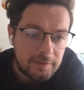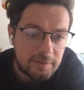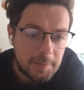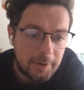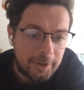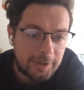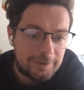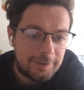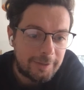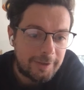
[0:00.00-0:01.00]
Add This is
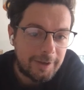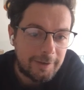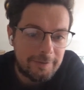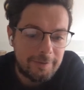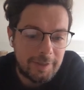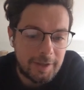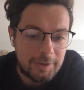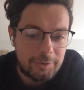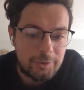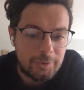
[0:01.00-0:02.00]
American, so they
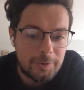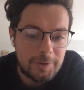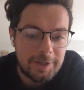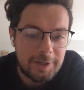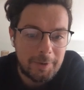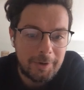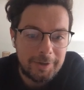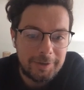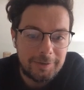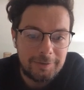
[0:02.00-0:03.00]
are truly
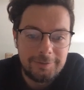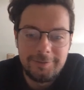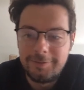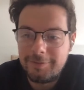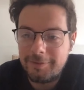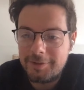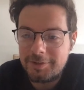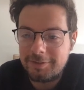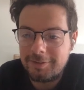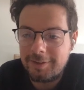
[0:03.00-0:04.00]
American
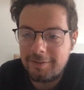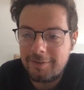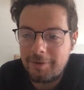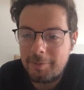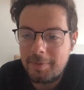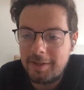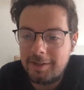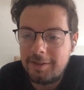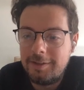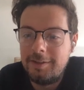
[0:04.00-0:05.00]
fridges, so they're very
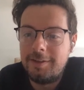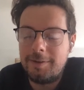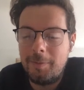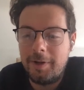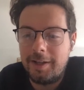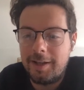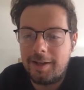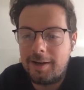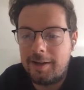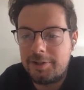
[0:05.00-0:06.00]
big. We're going to
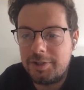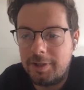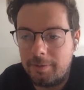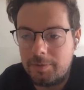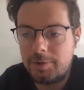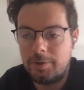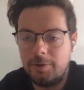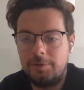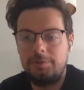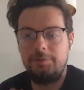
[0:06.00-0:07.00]
get a clash here, I'm
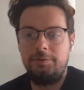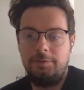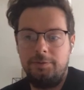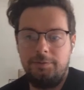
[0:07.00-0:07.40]
sure.